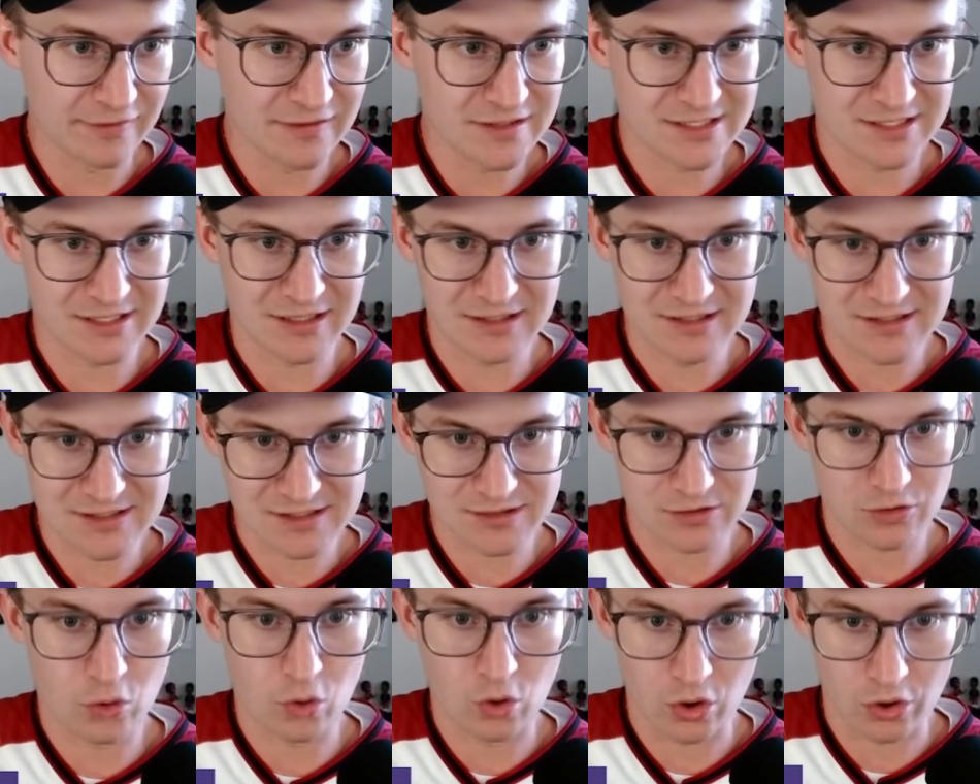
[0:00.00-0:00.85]
The Suns
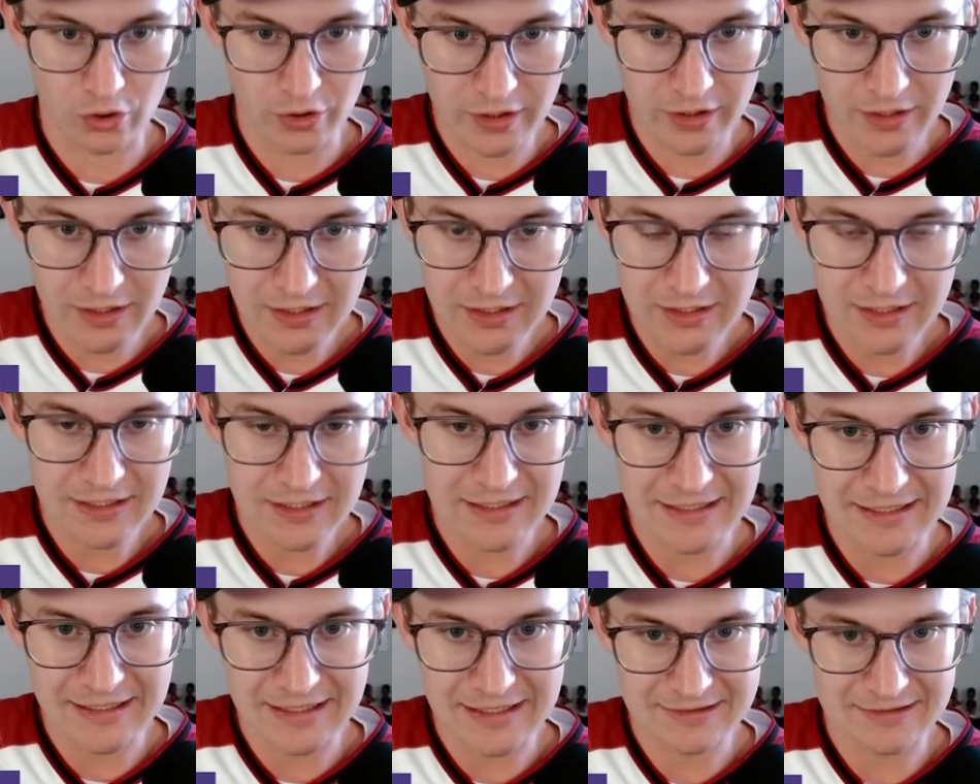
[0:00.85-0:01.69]
scored,
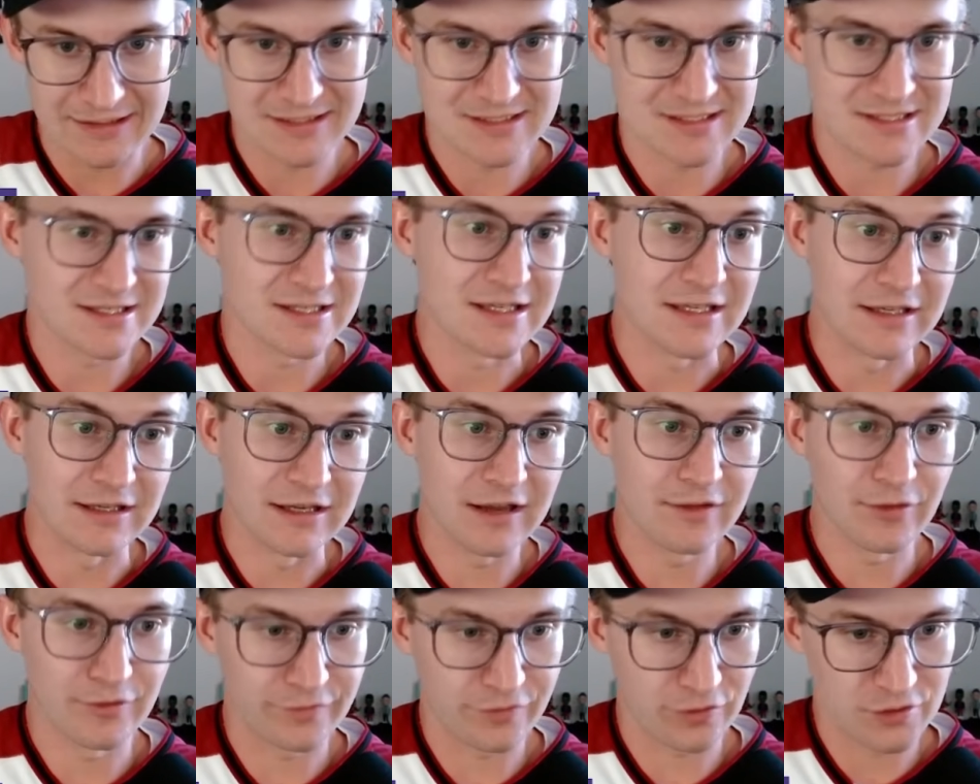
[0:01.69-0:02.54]

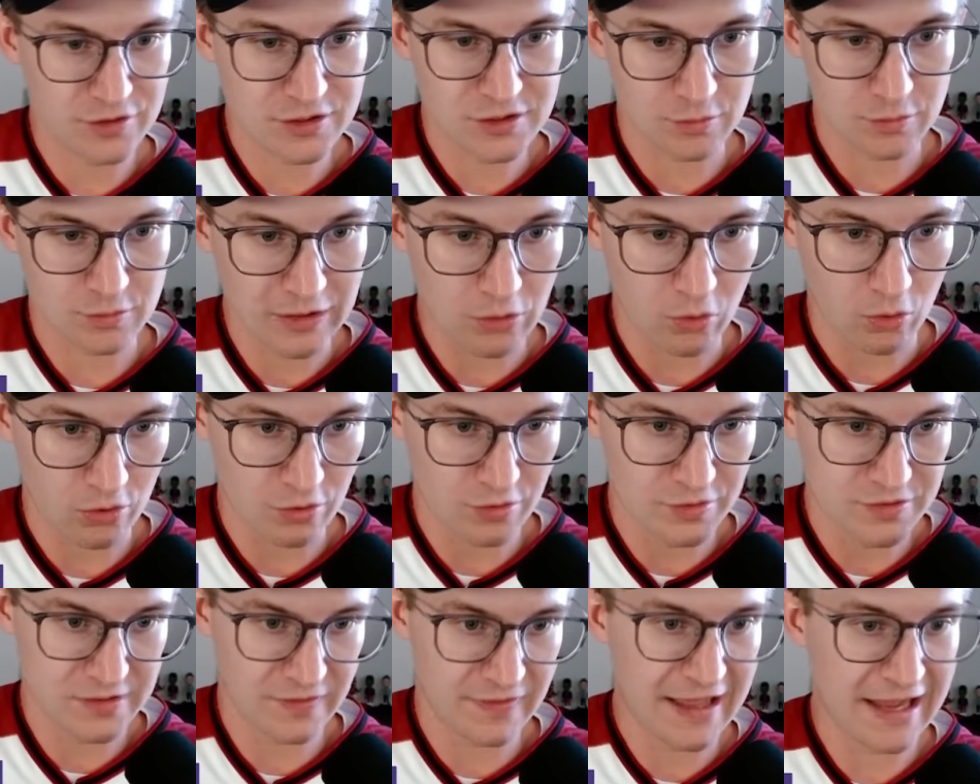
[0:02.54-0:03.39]
in the first three
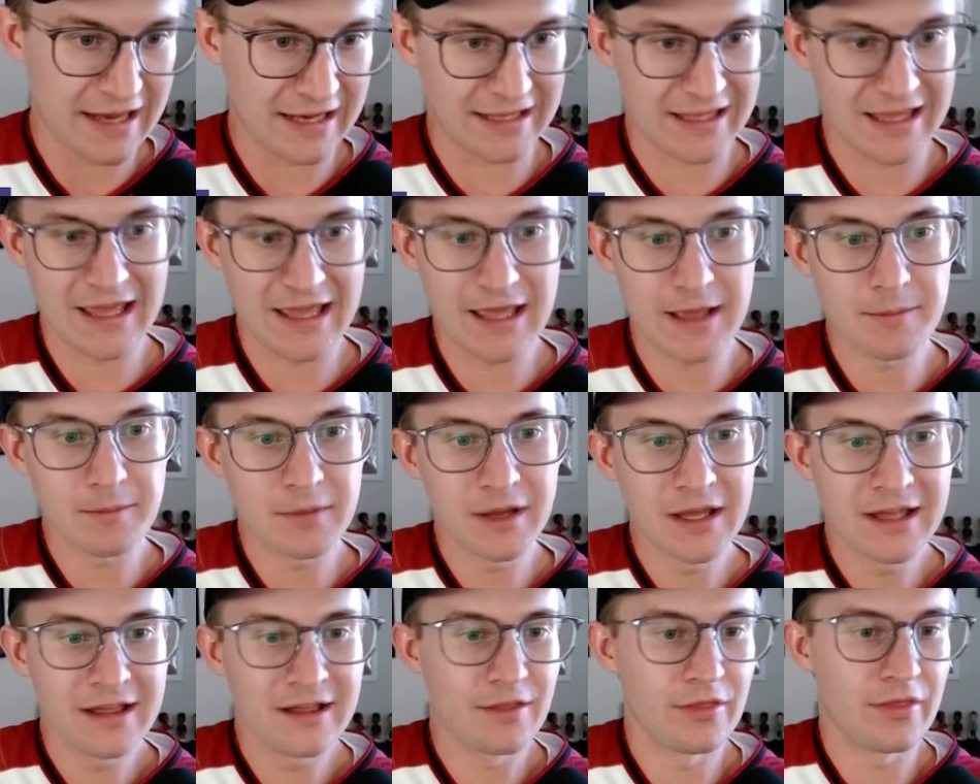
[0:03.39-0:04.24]
quarters of that game,
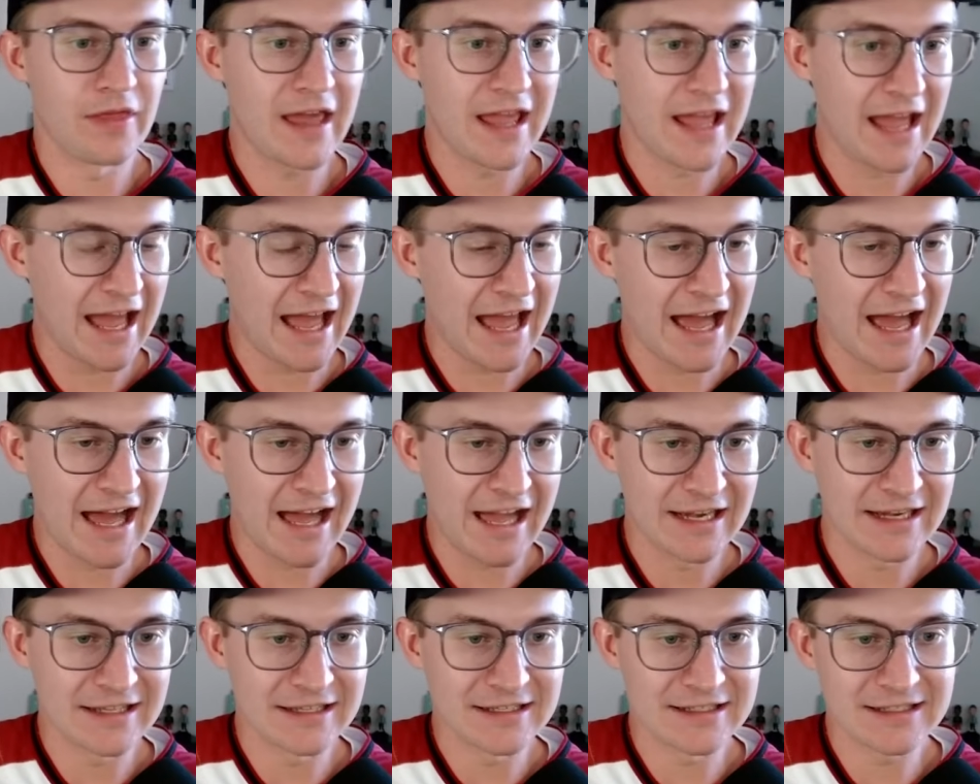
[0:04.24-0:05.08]
they
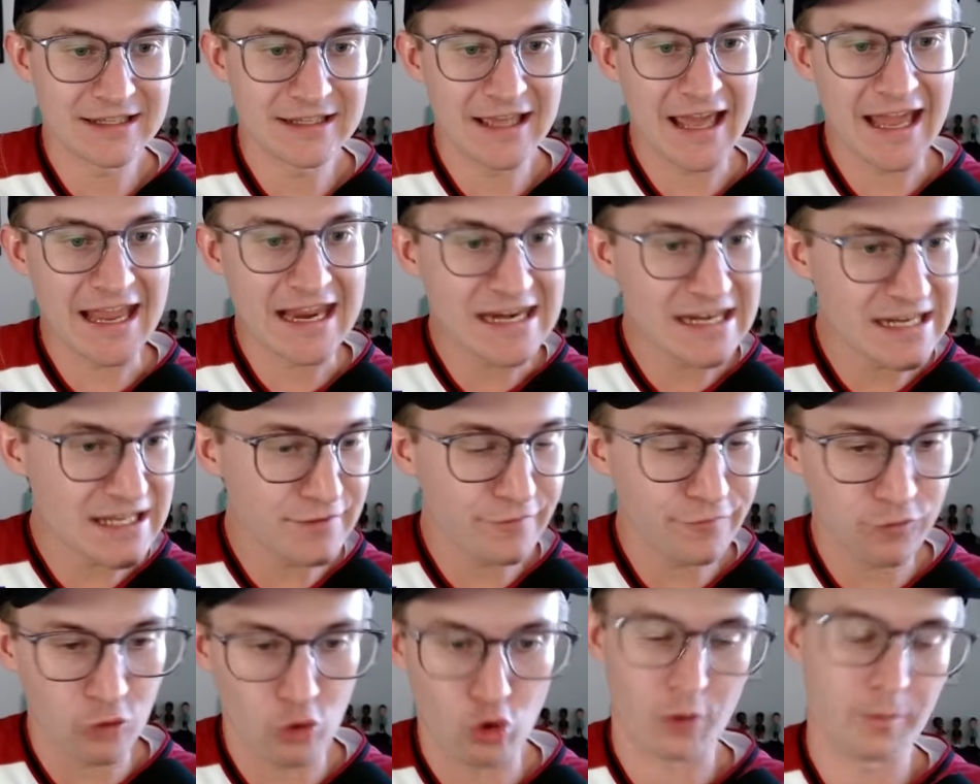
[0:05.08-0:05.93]
had
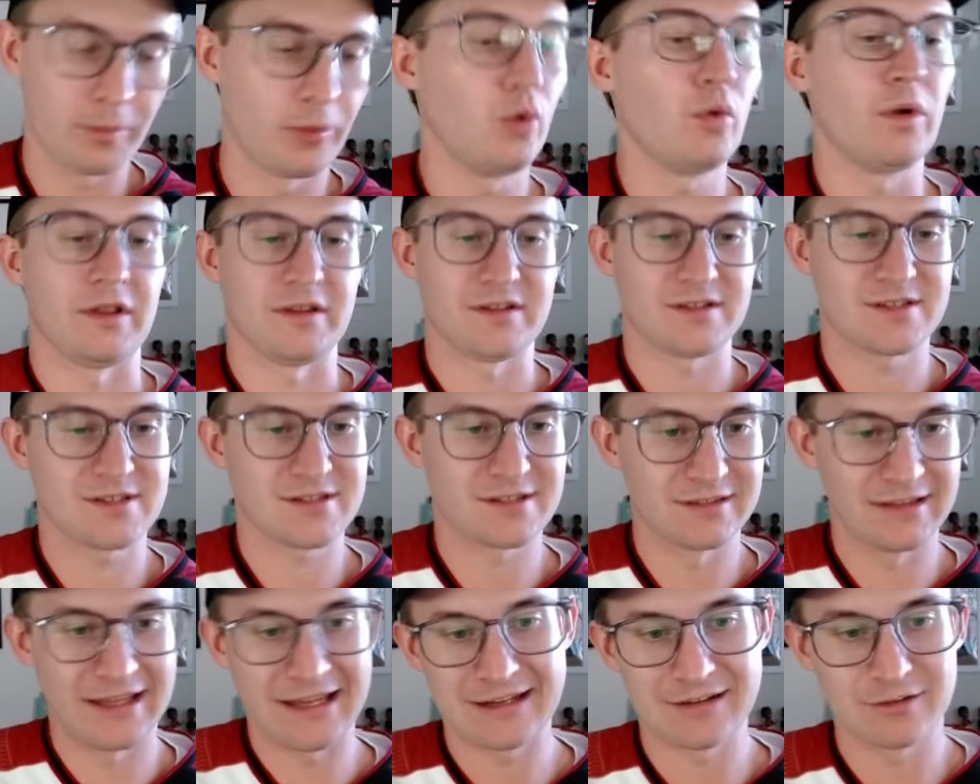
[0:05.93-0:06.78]
84 points.
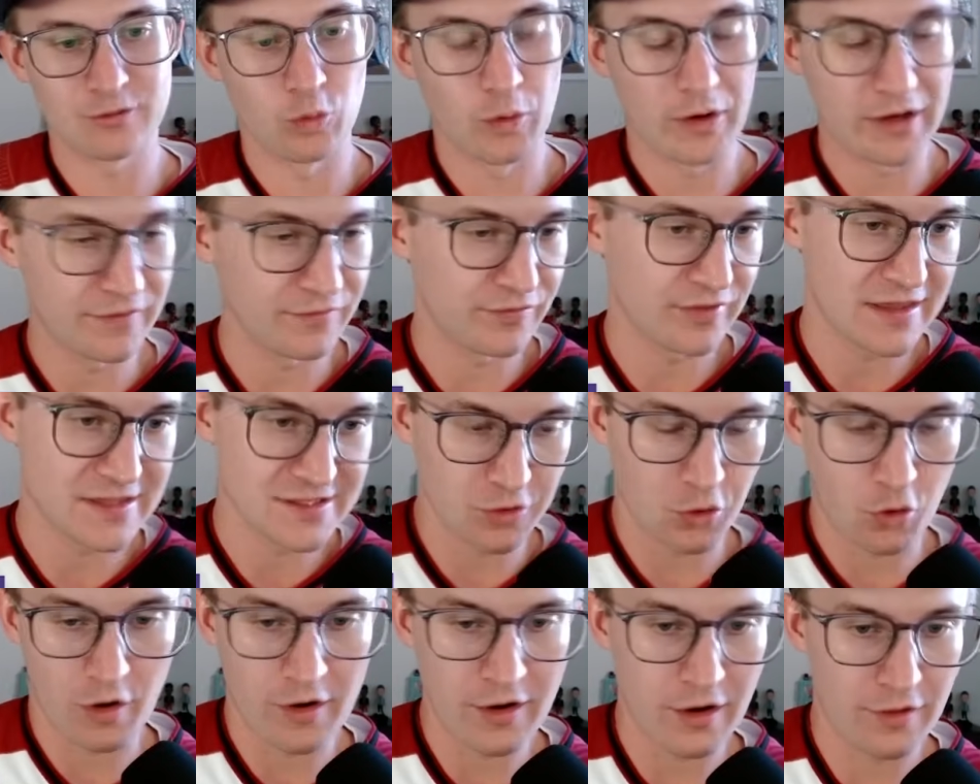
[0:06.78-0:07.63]
Like, what if they
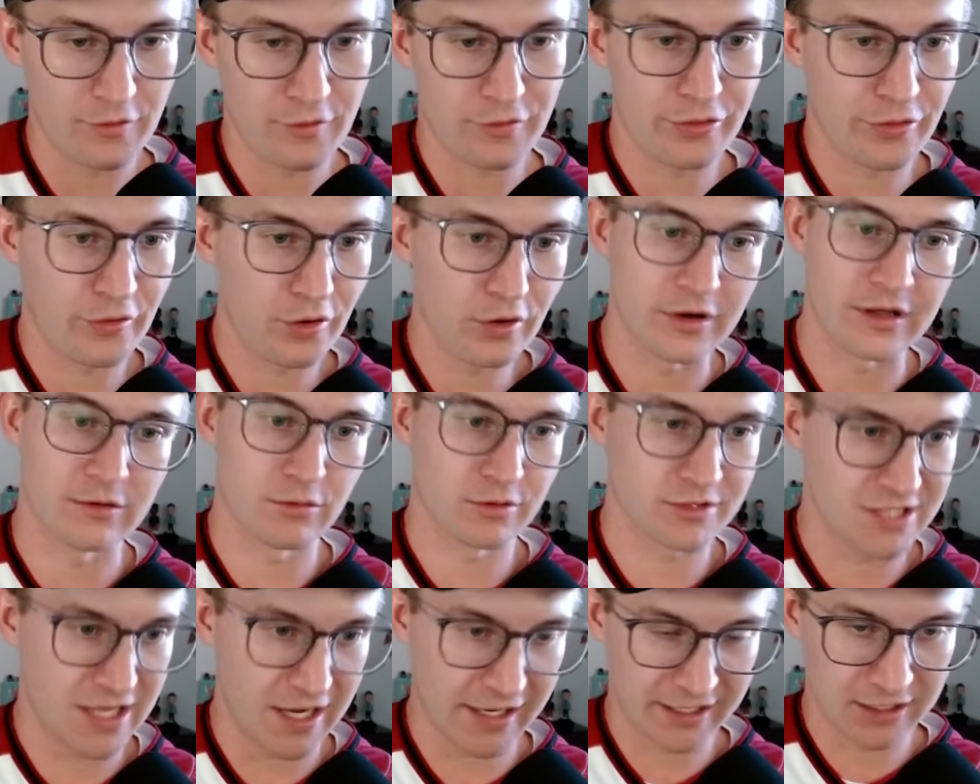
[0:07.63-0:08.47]
score another 30? We're
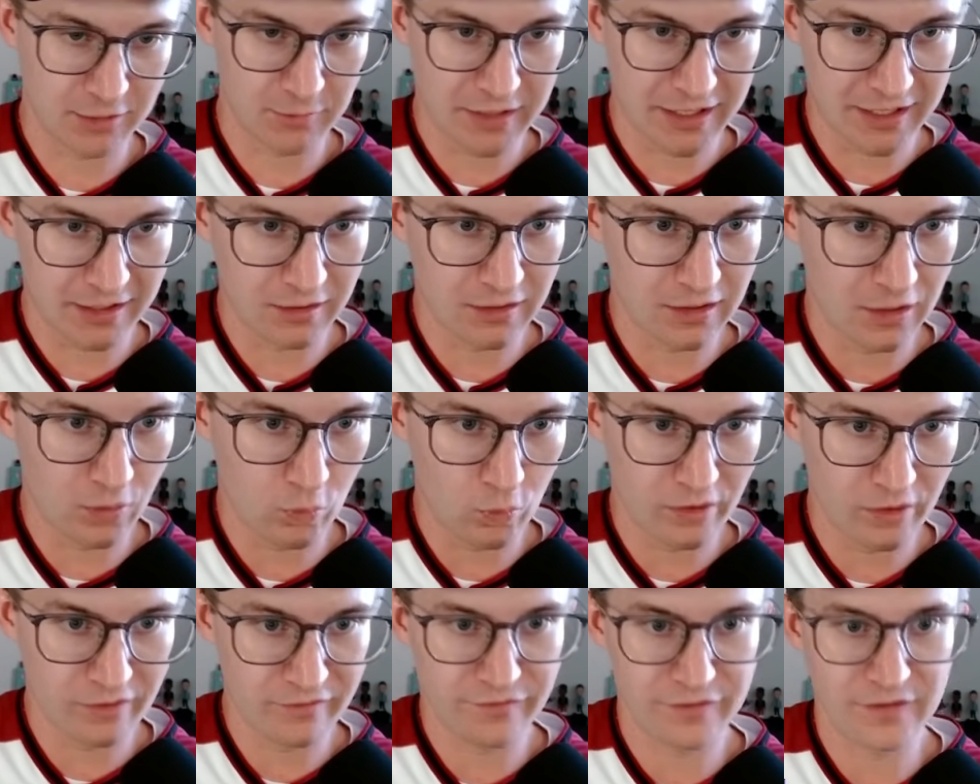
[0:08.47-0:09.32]
talking about a
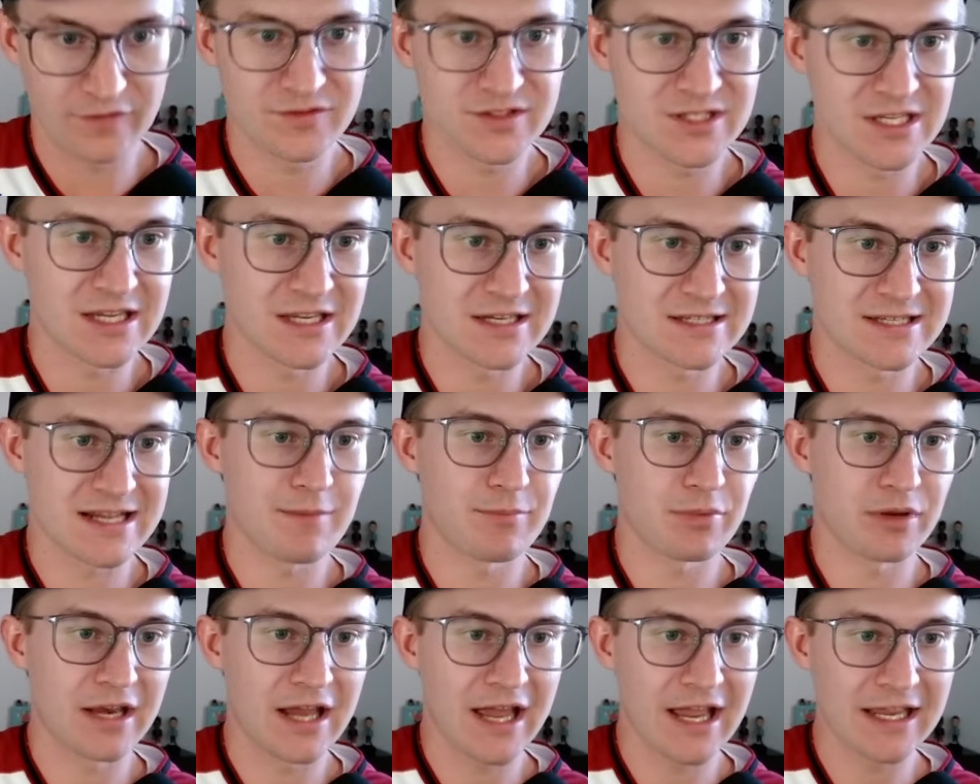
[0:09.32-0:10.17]
115
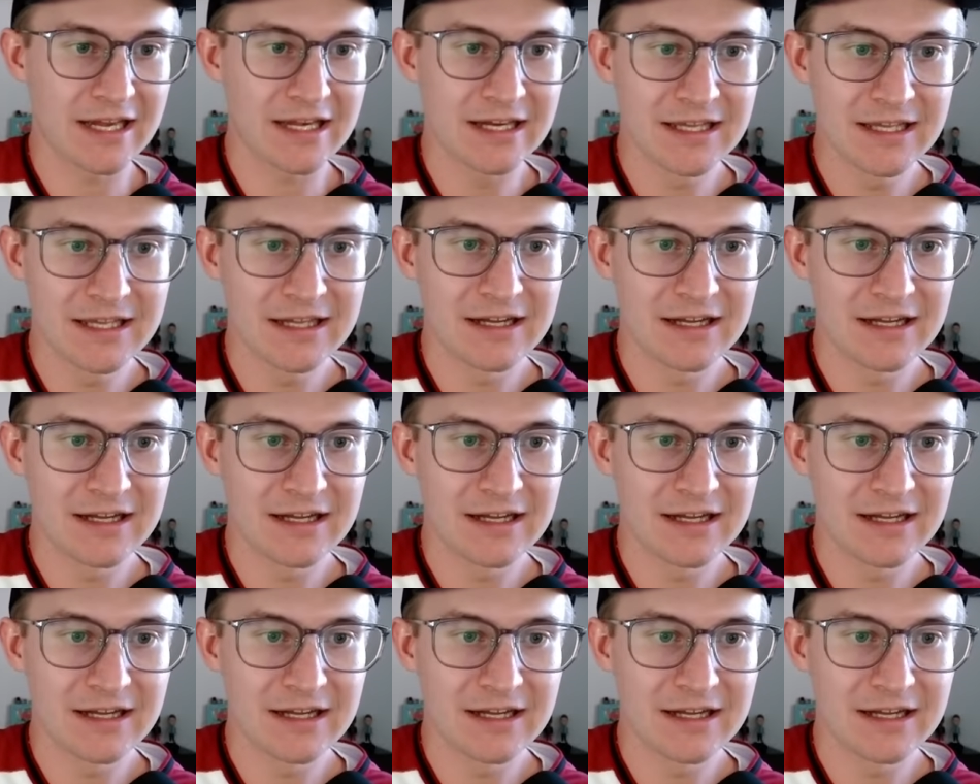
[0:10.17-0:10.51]
type of night.